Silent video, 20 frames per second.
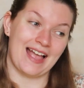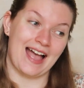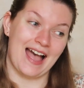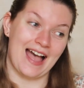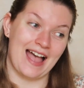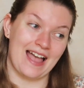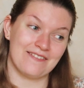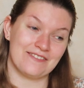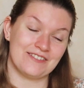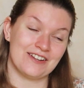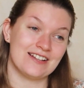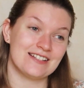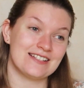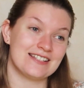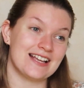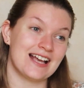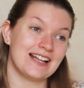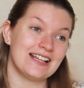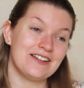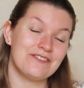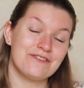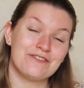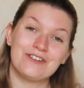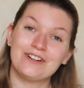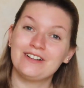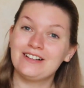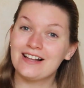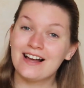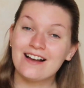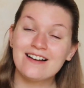I've not done it for
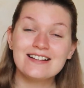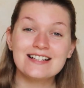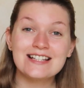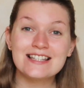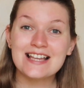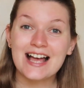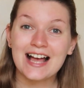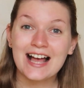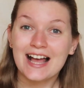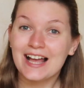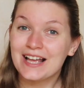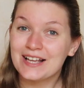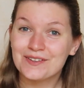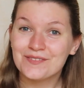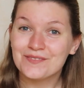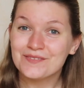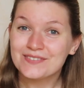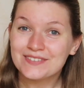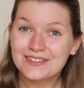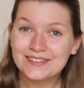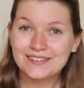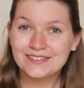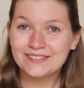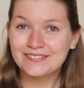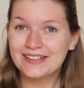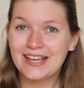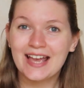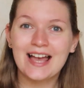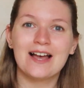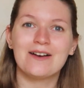a long time. So
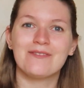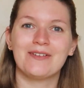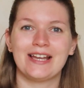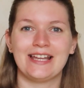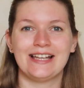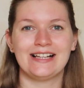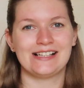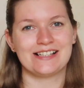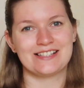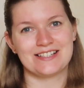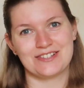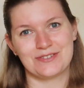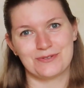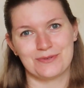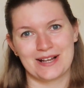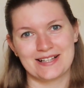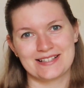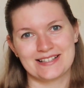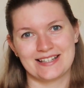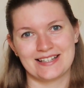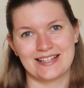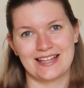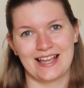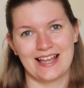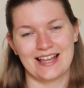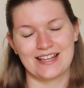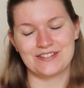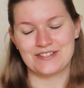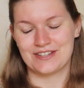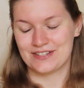yeah, my English is rusty
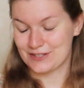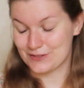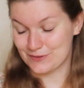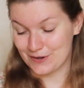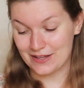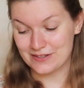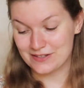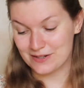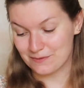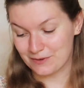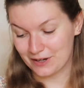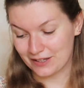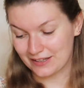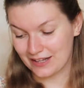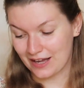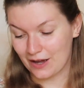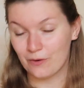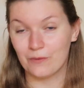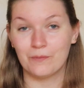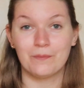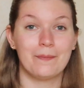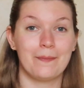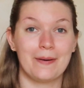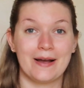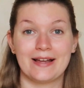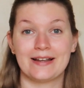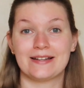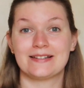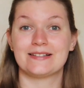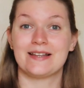and just random right now,
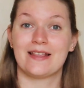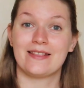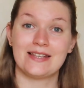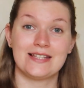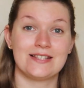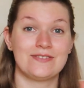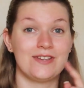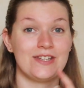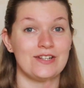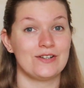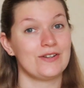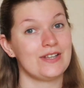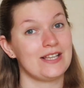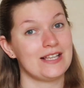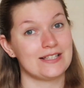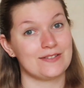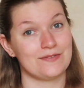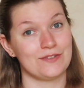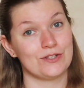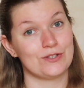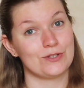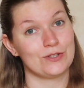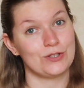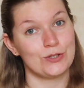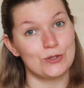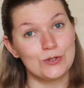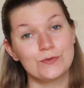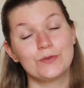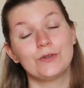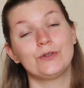but this video is
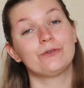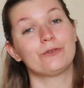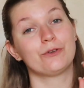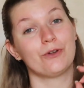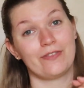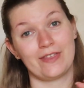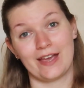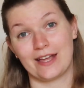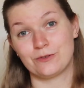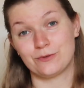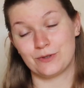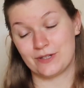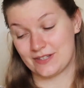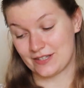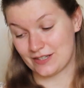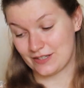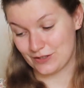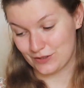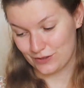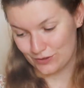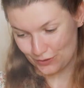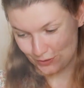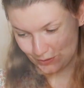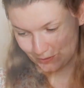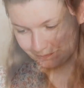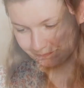useful for that reason too.